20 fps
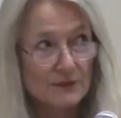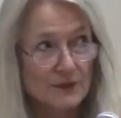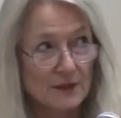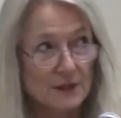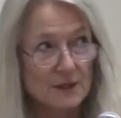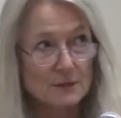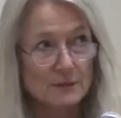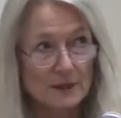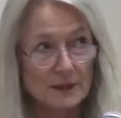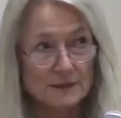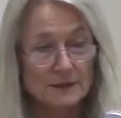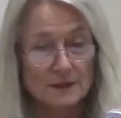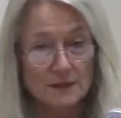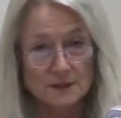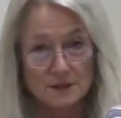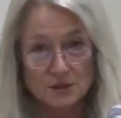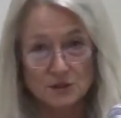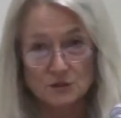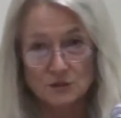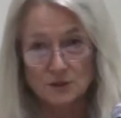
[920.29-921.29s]
think about the
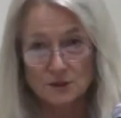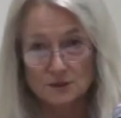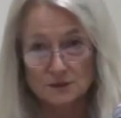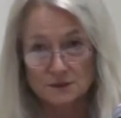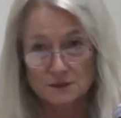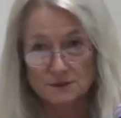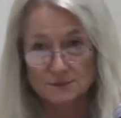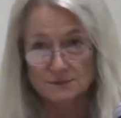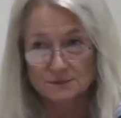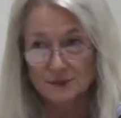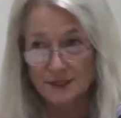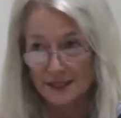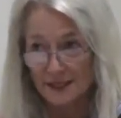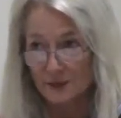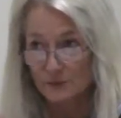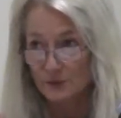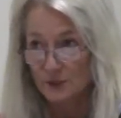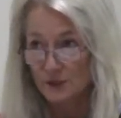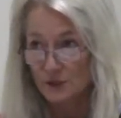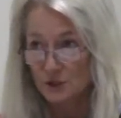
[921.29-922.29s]
historical
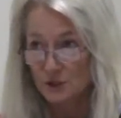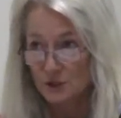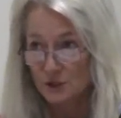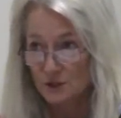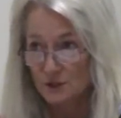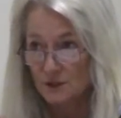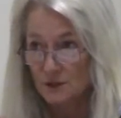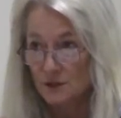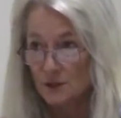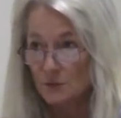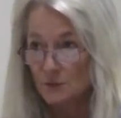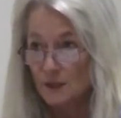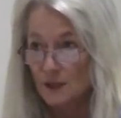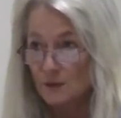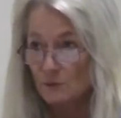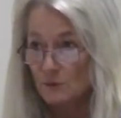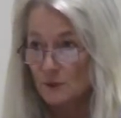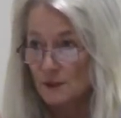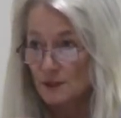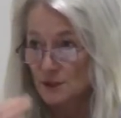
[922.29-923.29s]
language, and you
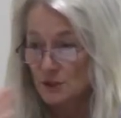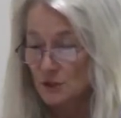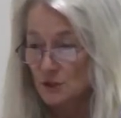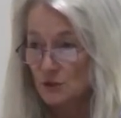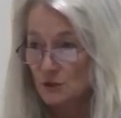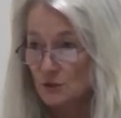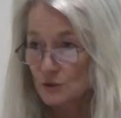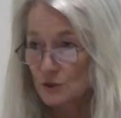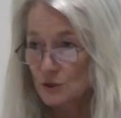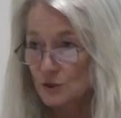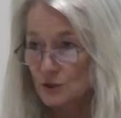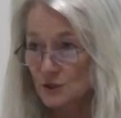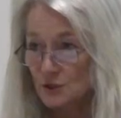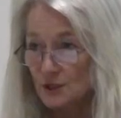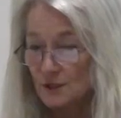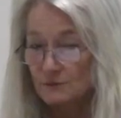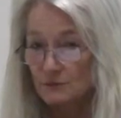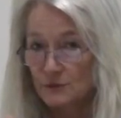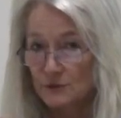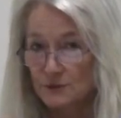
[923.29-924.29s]
might want to search
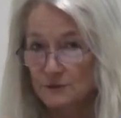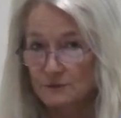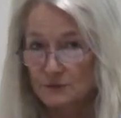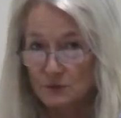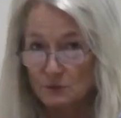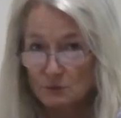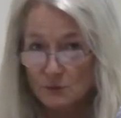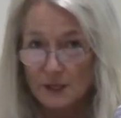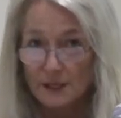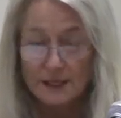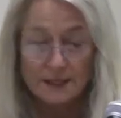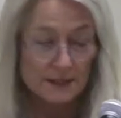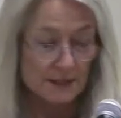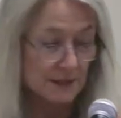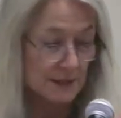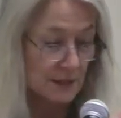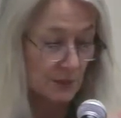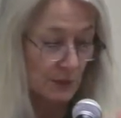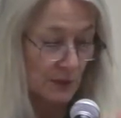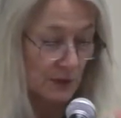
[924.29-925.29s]
several different
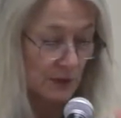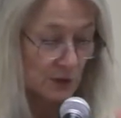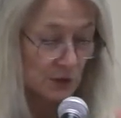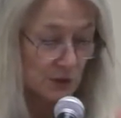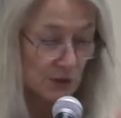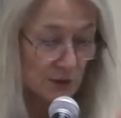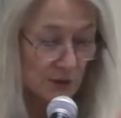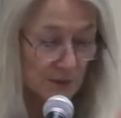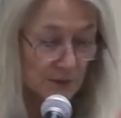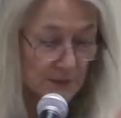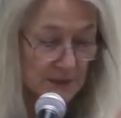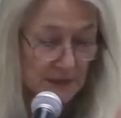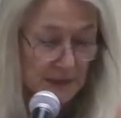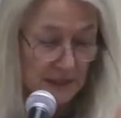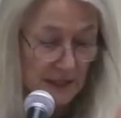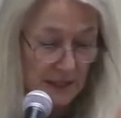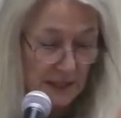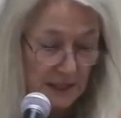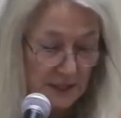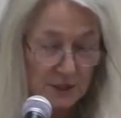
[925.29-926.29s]
ways with
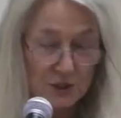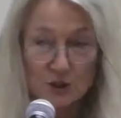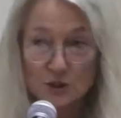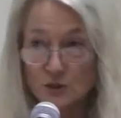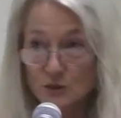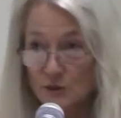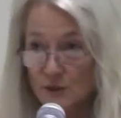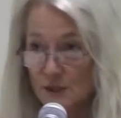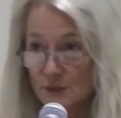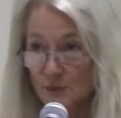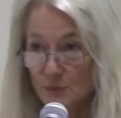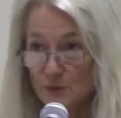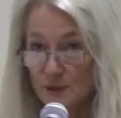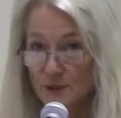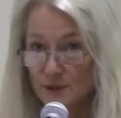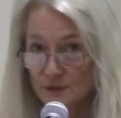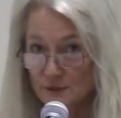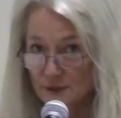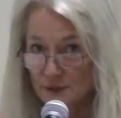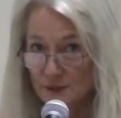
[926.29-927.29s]
terms to churn up
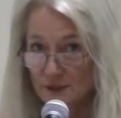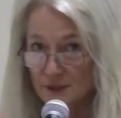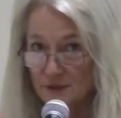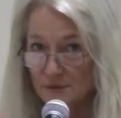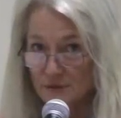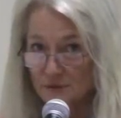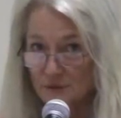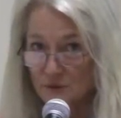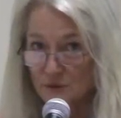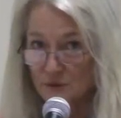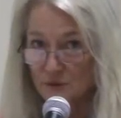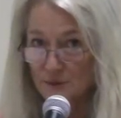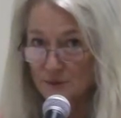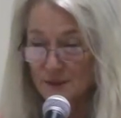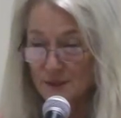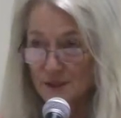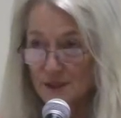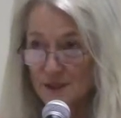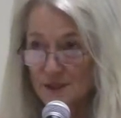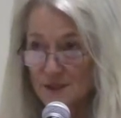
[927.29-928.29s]
what you're looking for,
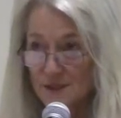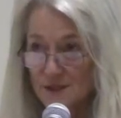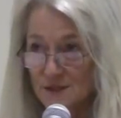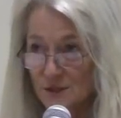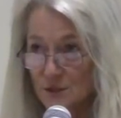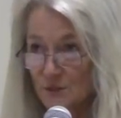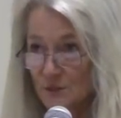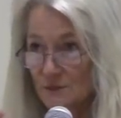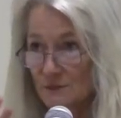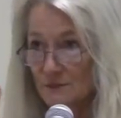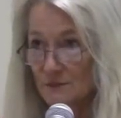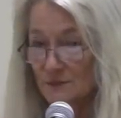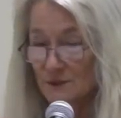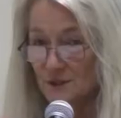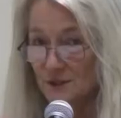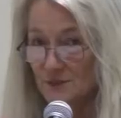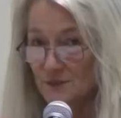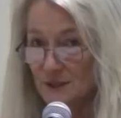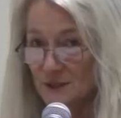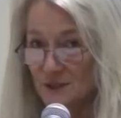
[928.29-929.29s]
because don't,
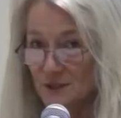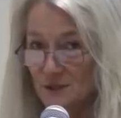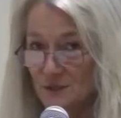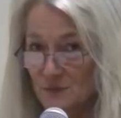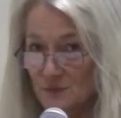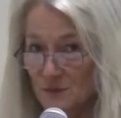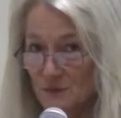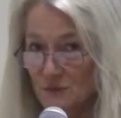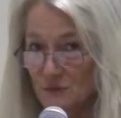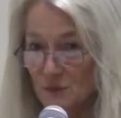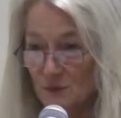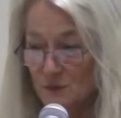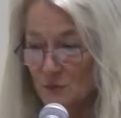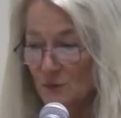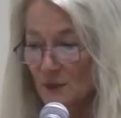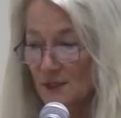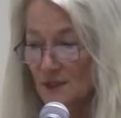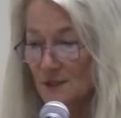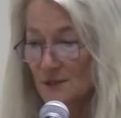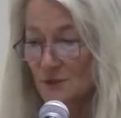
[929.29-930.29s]
just because you performed
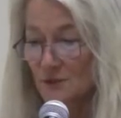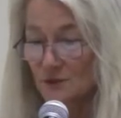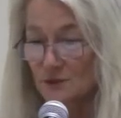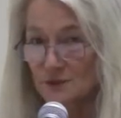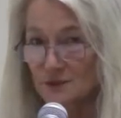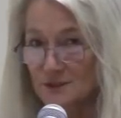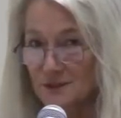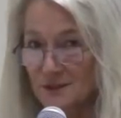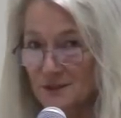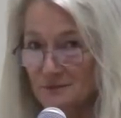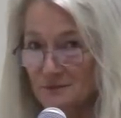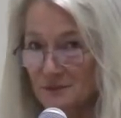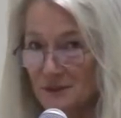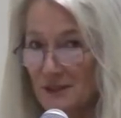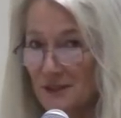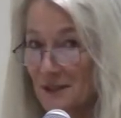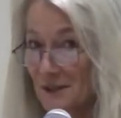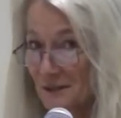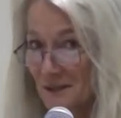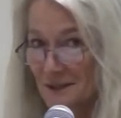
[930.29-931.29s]
one search and didn't
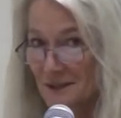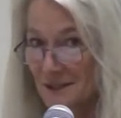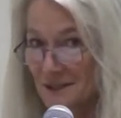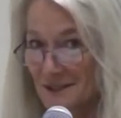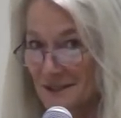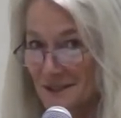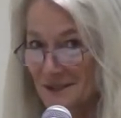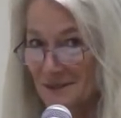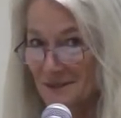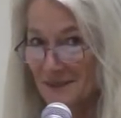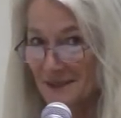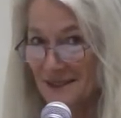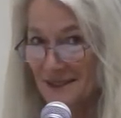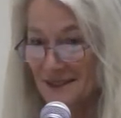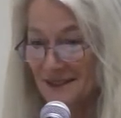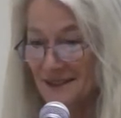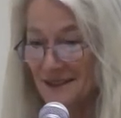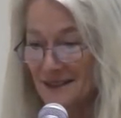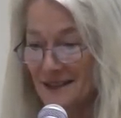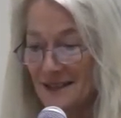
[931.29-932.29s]
find anything, that doesn't
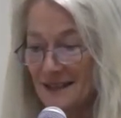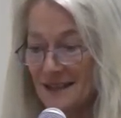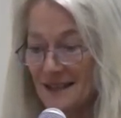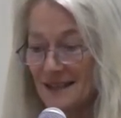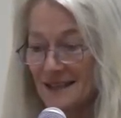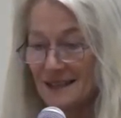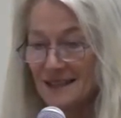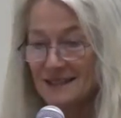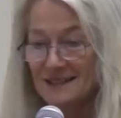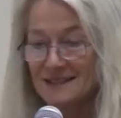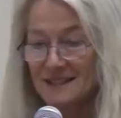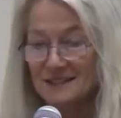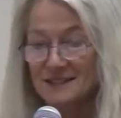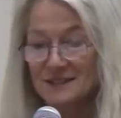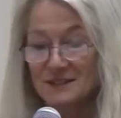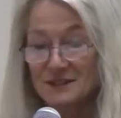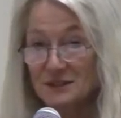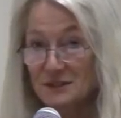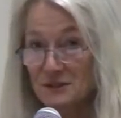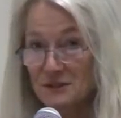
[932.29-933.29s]
mean it
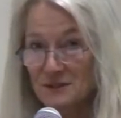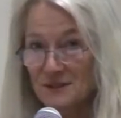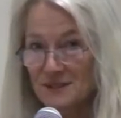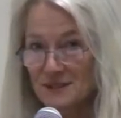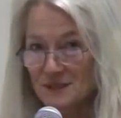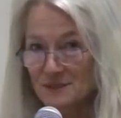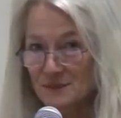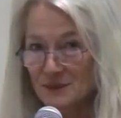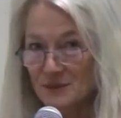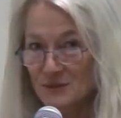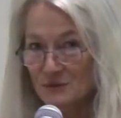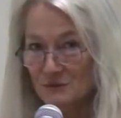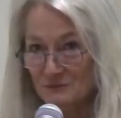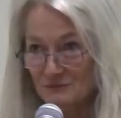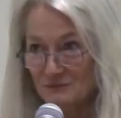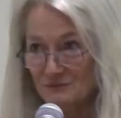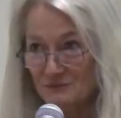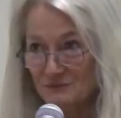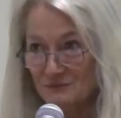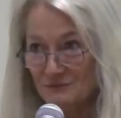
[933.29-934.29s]
doesn't occur in some other
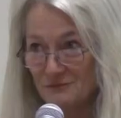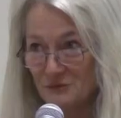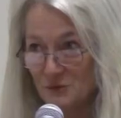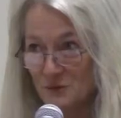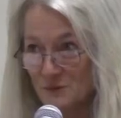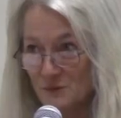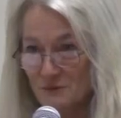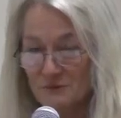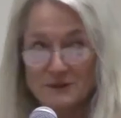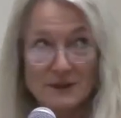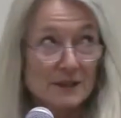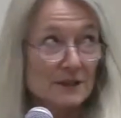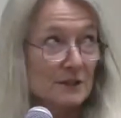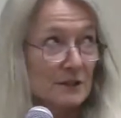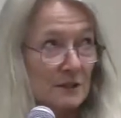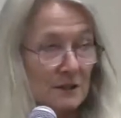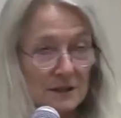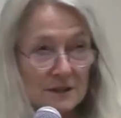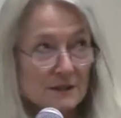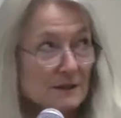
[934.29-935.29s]
form or
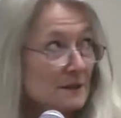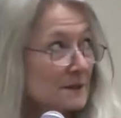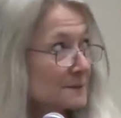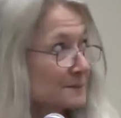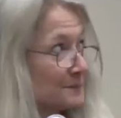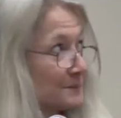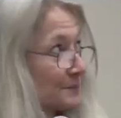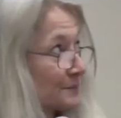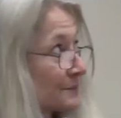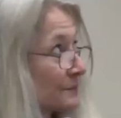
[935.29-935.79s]
fashion in there.